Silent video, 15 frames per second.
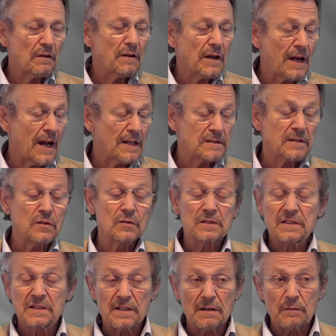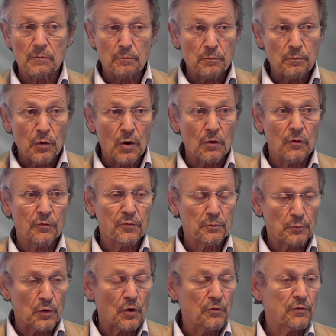it has a good
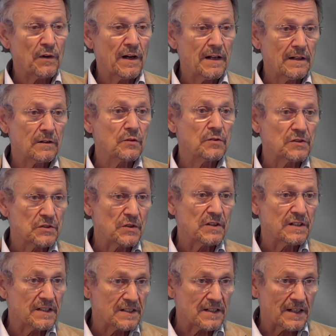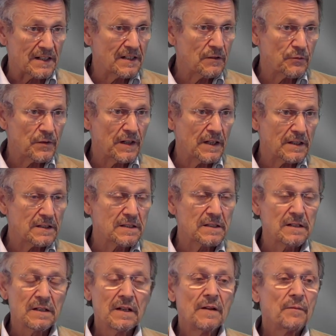profile concerning side effects